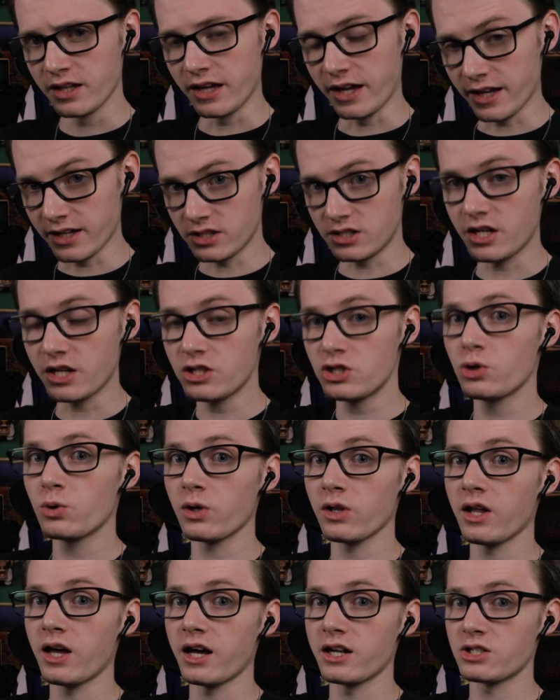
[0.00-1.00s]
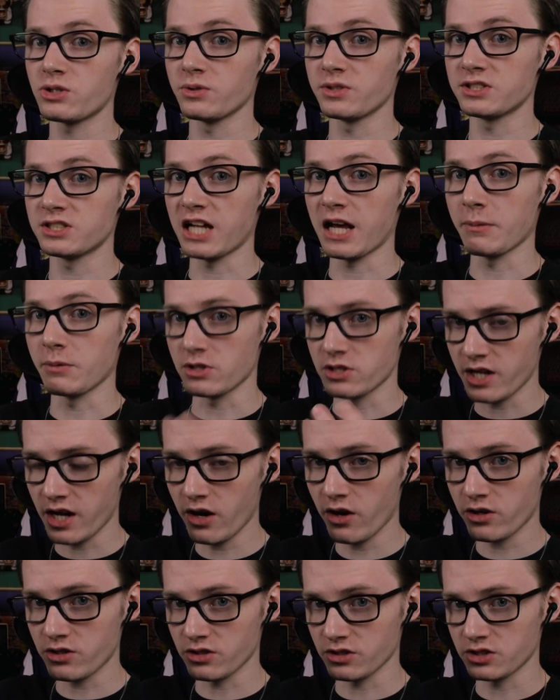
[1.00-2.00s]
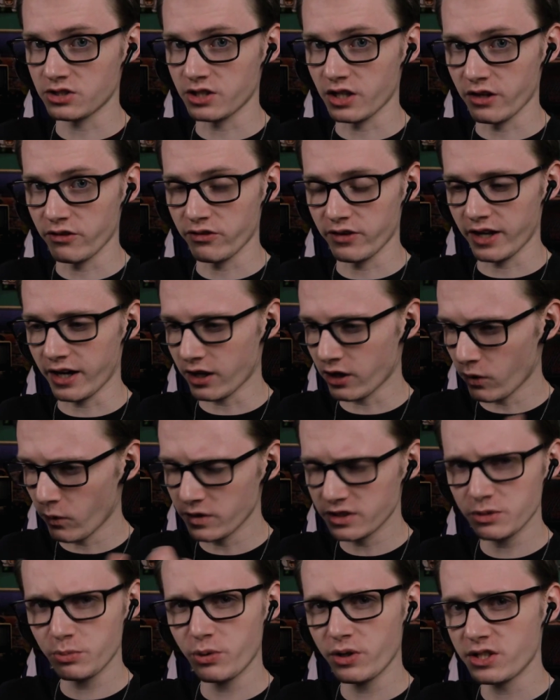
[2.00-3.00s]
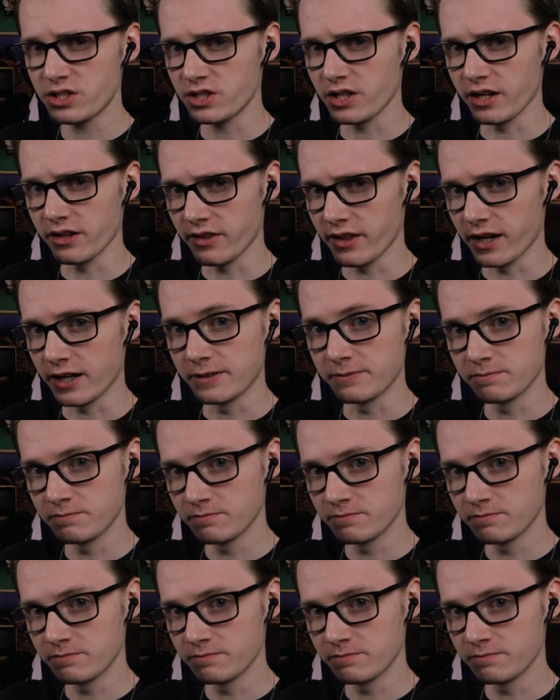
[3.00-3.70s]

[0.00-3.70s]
it did do a lot to establish character stuff, and I can always appreciate that.